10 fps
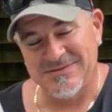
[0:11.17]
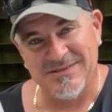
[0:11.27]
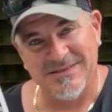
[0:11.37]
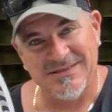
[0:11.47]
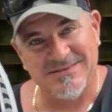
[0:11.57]
to
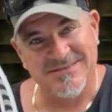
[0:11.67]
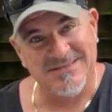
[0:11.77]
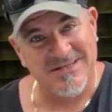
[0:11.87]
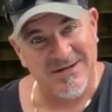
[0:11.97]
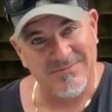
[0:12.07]
clean
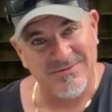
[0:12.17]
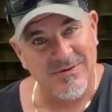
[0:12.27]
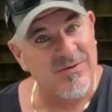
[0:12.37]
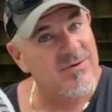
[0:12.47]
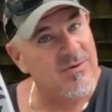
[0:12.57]
scup
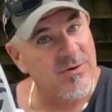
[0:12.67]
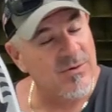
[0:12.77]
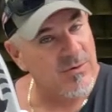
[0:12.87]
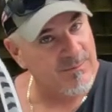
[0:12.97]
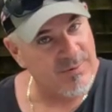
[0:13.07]

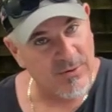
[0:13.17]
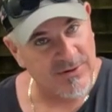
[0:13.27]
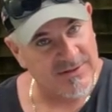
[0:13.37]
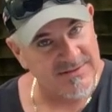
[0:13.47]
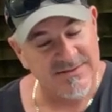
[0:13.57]
or
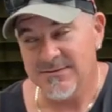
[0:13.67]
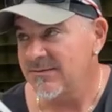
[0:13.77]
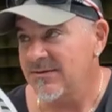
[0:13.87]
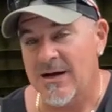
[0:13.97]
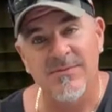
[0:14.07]
porgies.
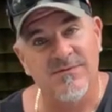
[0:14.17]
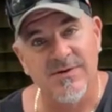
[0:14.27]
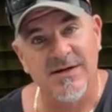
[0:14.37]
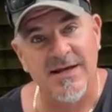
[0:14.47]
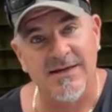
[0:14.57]
I'm
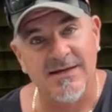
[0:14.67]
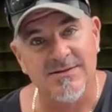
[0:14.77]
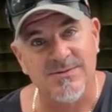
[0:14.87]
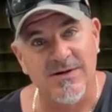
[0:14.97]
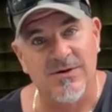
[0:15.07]
from
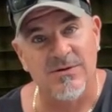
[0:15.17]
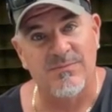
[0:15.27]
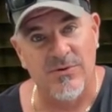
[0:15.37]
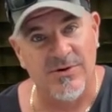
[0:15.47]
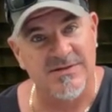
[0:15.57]
Connecticut, so I call them
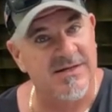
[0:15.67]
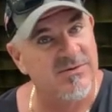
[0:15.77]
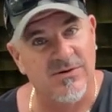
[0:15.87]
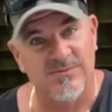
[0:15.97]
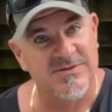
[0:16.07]
porgies. I
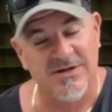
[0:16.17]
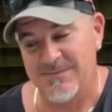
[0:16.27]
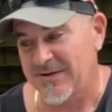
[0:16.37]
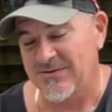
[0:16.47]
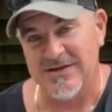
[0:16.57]
don't call them
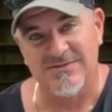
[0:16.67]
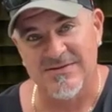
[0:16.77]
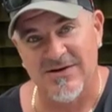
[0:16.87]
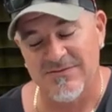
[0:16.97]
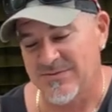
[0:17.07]
scup. I know down
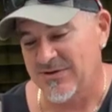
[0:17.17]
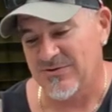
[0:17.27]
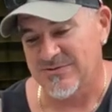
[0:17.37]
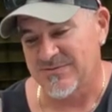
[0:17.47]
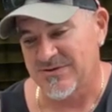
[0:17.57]
south everybody
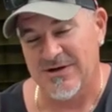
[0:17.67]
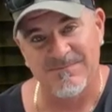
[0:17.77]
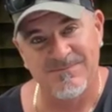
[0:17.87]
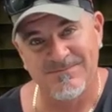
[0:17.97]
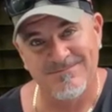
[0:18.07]
calls them scup.
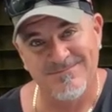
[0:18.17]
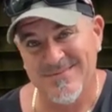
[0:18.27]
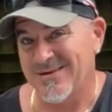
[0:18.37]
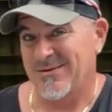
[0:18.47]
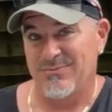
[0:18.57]

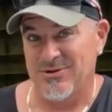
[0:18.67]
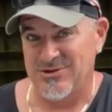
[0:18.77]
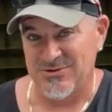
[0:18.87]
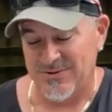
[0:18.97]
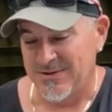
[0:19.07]
I'm pretty
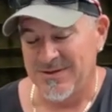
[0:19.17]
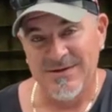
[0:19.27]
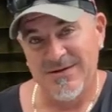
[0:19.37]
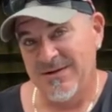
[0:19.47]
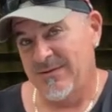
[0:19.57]
sure.
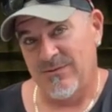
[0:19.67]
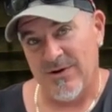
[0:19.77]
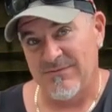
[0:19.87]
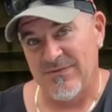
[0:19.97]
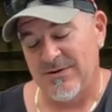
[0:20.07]
Where
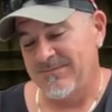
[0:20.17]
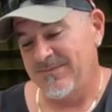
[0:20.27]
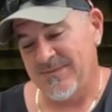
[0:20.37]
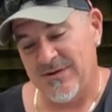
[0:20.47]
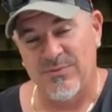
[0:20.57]
I'm from,
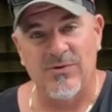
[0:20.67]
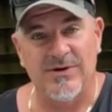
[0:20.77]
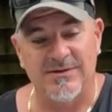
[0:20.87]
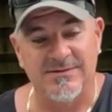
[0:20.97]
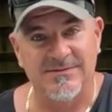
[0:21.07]
they're
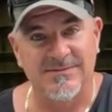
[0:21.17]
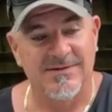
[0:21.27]
porgies.